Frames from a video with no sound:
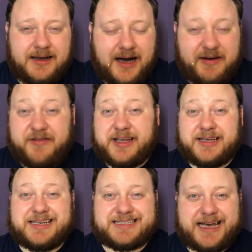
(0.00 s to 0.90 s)
I've never done
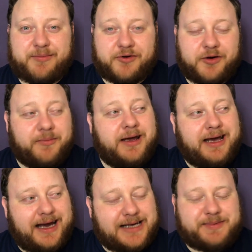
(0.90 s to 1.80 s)
an escape room.
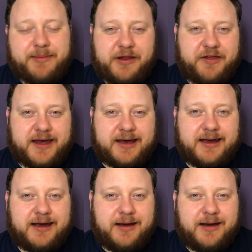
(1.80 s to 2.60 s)
It has made me think